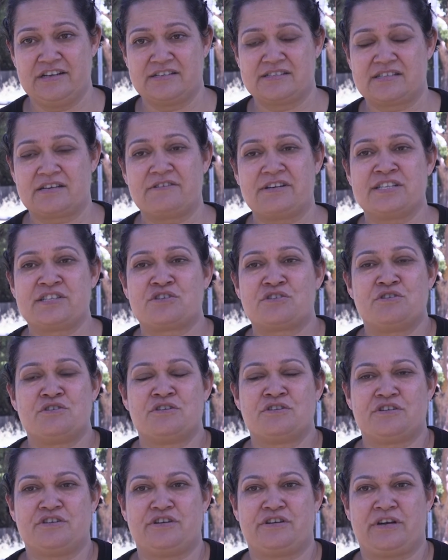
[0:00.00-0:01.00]
So I
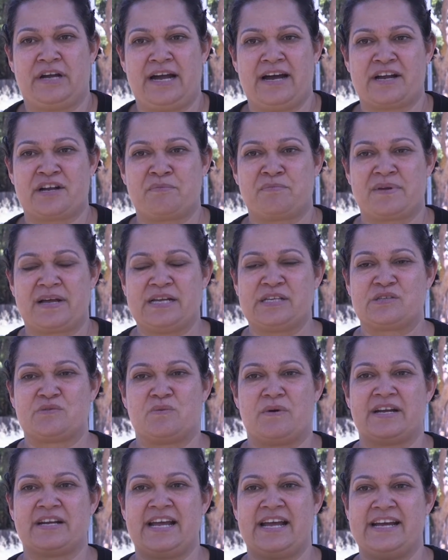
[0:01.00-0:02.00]
taught her how to
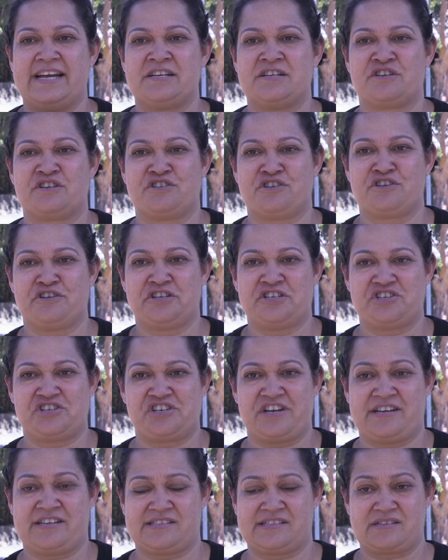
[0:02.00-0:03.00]
place one hand on her
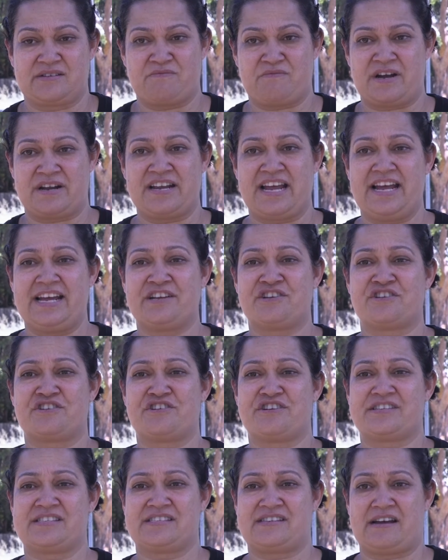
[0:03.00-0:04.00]
chest and one hand
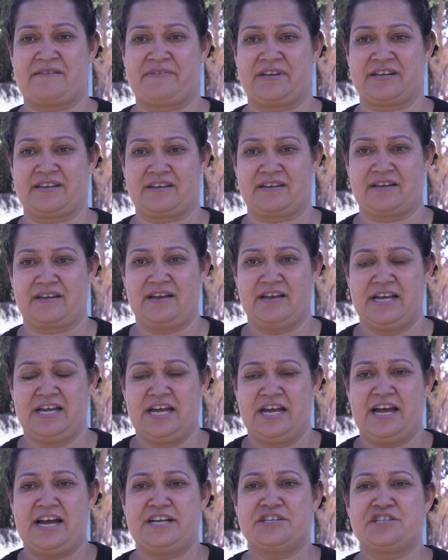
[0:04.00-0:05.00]
on her stomach
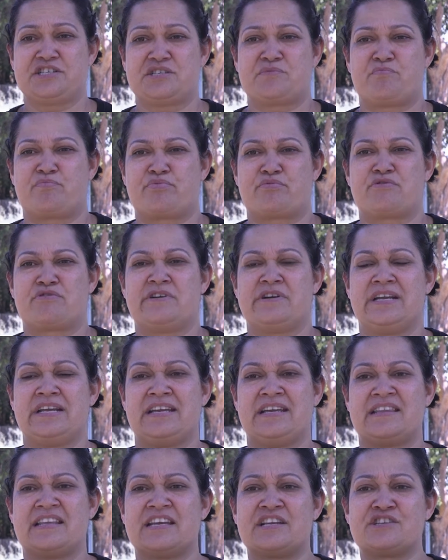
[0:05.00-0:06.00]
and just
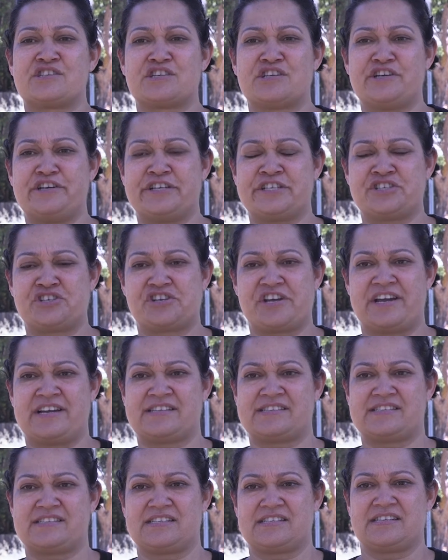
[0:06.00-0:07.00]
breathe into her
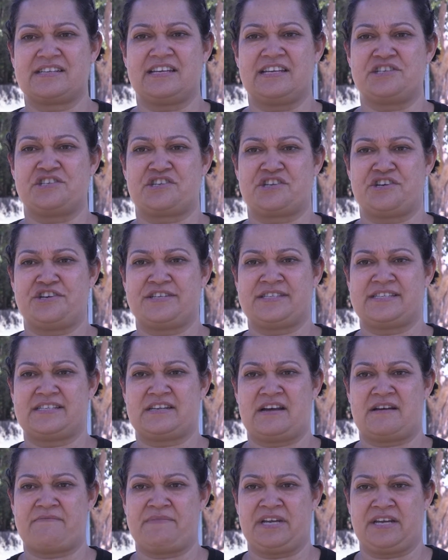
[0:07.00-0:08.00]
chest, into her
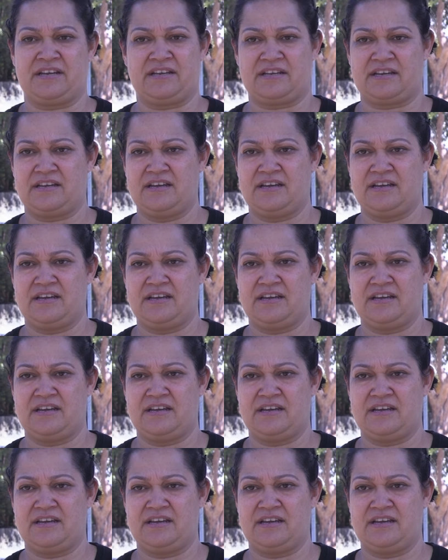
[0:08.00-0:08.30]
stomach,